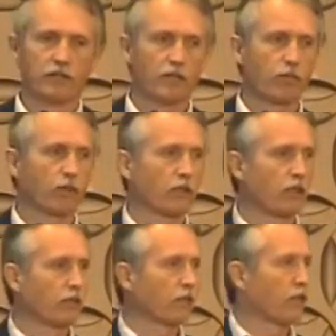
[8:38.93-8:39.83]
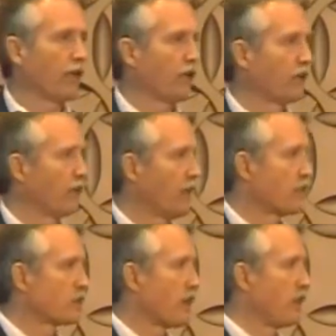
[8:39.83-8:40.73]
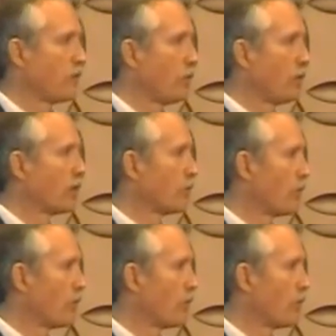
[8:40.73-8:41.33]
Typically, they're landed inside a boiler